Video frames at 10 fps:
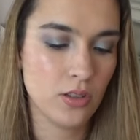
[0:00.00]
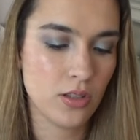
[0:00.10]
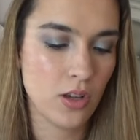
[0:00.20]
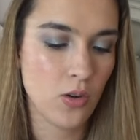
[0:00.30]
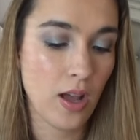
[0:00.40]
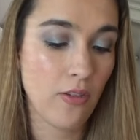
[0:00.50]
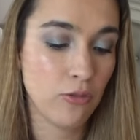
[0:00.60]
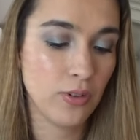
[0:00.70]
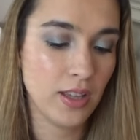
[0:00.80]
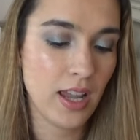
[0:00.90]
So I'm
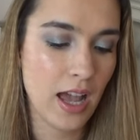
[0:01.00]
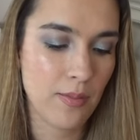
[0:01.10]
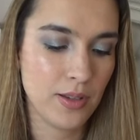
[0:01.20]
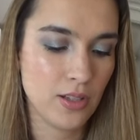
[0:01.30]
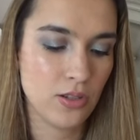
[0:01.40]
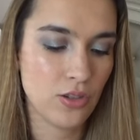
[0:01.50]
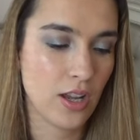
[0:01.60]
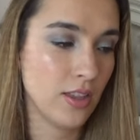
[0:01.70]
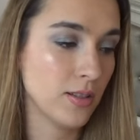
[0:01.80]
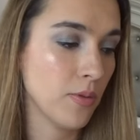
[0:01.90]
really happy to
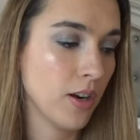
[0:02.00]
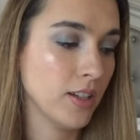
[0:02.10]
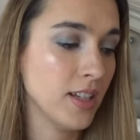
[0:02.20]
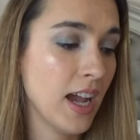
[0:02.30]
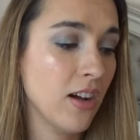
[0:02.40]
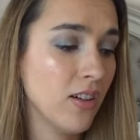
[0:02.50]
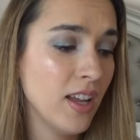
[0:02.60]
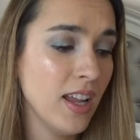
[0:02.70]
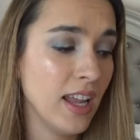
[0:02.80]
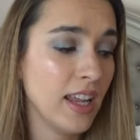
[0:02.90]
try this product out.
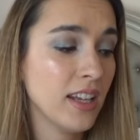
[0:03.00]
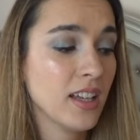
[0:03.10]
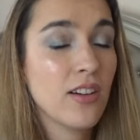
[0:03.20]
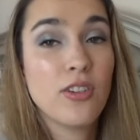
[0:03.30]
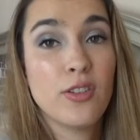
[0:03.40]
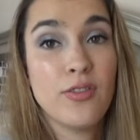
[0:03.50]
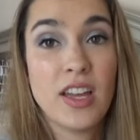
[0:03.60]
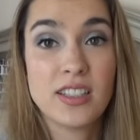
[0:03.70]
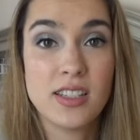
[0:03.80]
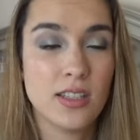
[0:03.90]
And Cover
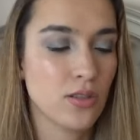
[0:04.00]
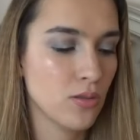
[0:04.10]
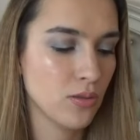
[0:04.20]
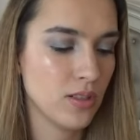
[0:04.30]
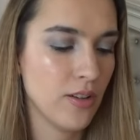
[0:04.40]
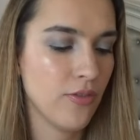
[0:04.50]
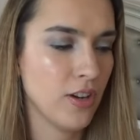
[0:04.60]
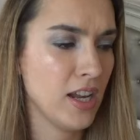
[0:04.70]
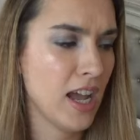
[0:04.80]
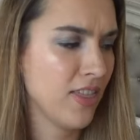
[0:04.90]
FX is cruelty
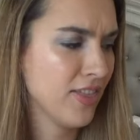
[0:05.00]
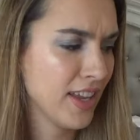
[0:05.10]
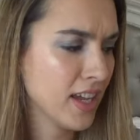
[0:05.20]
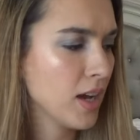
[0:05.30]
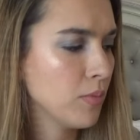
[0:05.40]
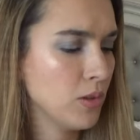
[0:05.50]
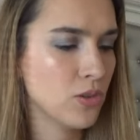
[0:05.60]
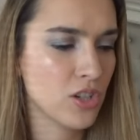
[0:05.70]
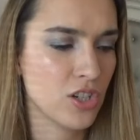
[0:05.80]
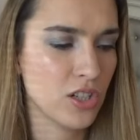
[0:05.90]
free. I think Hum
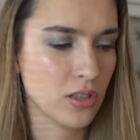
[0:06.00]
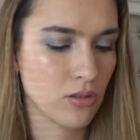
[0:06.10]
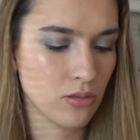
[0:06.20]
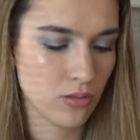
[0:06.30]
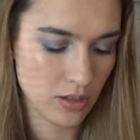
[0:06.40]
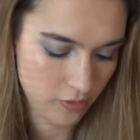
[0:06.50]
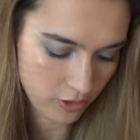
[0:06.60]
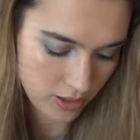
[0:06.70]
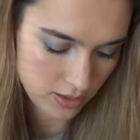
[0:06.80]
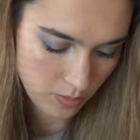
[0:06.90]
Nutrition is cruelty
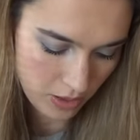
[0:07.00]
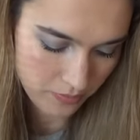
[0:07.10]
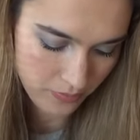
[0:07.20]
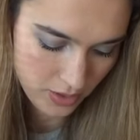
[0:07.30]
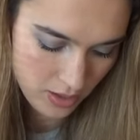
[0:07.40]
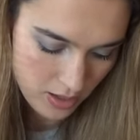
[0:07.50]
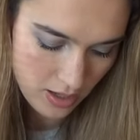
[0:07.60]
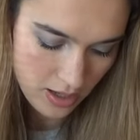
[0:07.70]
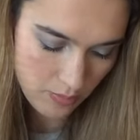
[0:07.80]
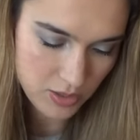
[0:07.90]
free as well.
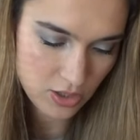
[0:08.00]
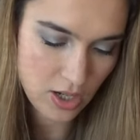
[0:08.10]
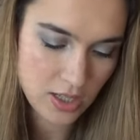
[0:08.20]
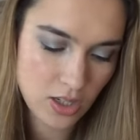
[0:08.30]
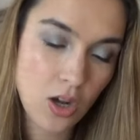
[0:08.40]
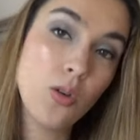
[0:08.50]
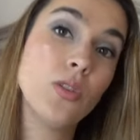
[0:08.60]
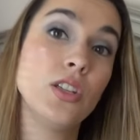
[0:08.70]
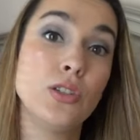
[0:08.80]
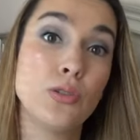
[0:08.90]
I've been trying to
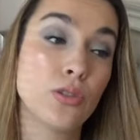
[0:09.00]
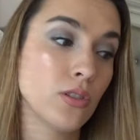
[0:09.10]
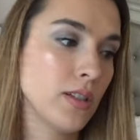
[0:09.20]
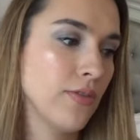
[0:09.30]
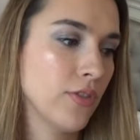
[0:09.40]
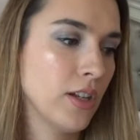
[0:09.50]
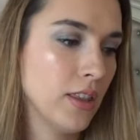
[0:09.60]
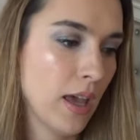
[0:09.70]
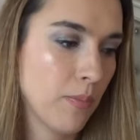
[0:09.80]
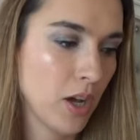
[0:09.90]
only do cruelty free
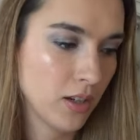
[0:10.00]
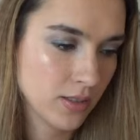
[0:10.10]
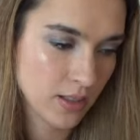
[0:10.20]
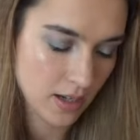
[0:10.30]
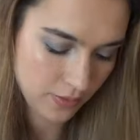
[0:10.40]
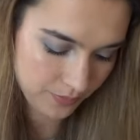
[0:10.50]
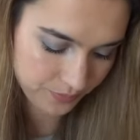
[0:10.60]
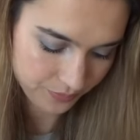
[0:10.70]
in that box now.